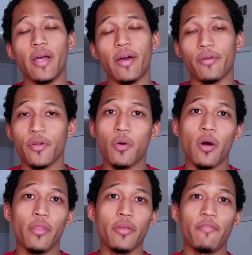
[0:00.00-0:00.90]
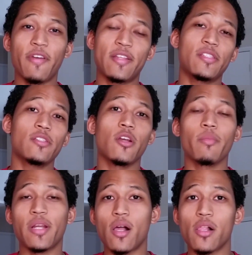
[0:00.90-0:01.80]
I don't know all the fancy
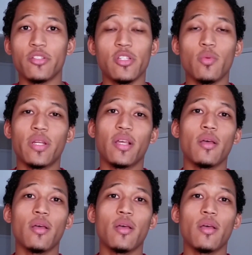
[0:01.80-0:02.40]
terminology when it